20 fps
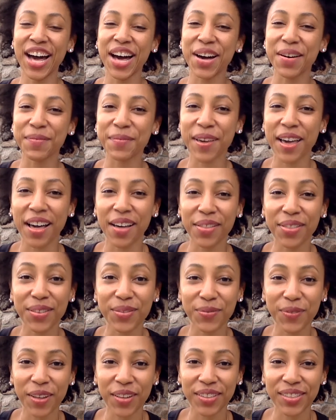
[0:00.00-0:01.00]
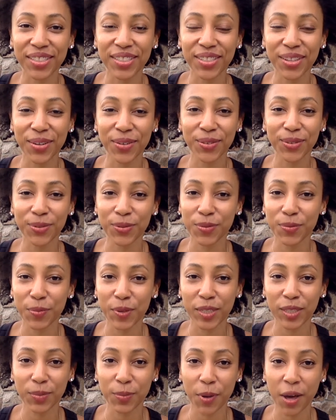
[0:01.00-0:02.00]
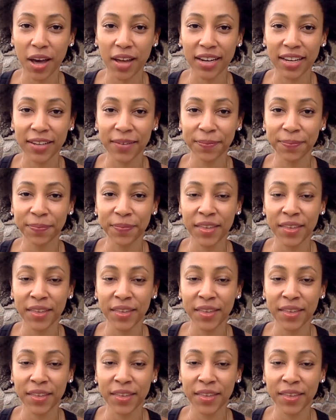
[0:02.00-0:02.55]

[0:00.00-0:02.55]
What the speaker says: I'm a health and wellness coach with Beachbody,